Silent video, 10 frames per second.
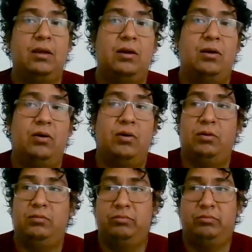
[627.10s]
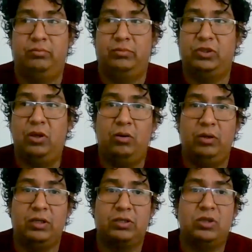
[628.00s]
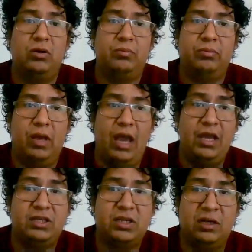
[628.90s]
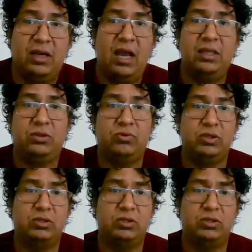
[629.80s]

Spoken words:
or so in some Asian countries